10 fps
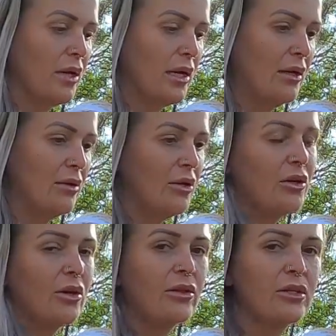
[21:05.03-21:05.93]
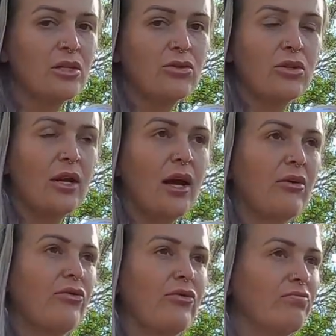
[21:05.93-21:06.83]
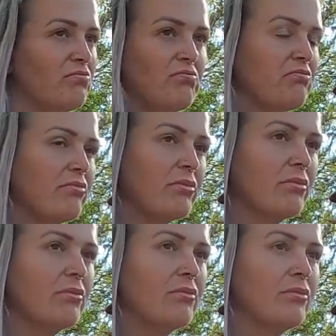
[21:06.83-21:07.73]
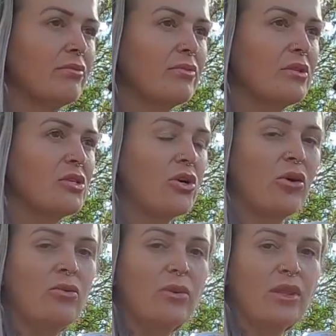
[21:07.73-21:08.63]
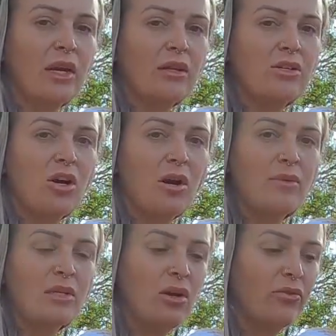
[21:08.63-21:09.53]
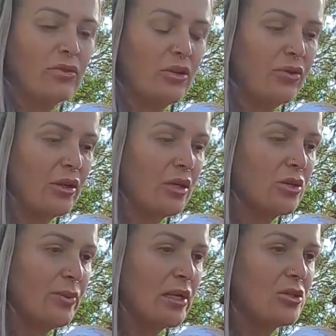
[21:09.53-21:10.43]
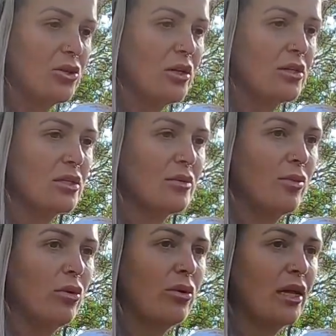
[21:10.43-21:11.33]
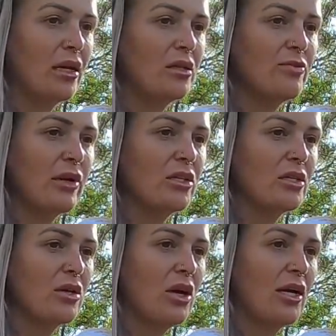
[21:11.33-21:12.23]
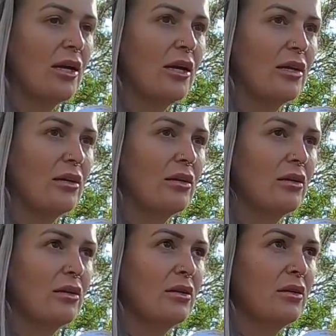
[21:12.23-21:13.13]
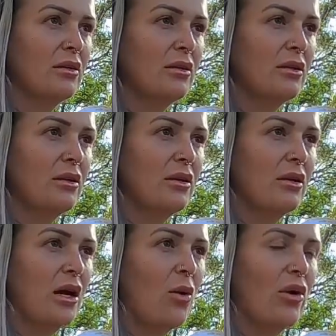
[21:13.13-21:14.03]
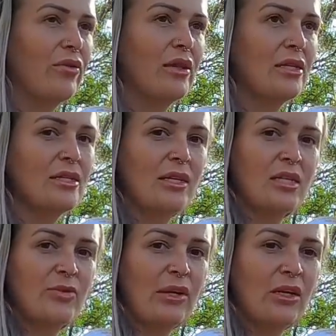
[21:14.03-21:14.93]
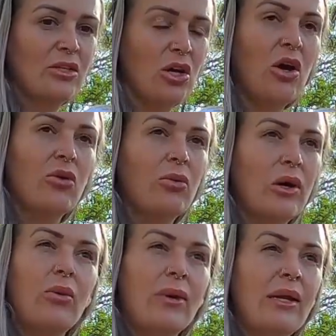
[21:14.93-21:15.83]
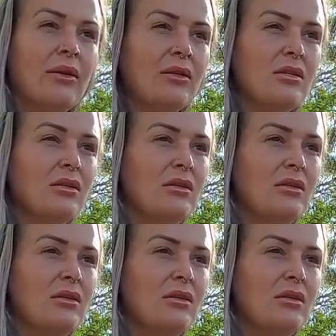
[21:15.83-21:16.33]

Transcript: And the children have struggled with that at times, and I've definitely best tried to support that as much as I can. However, this year's been a total whirlwind,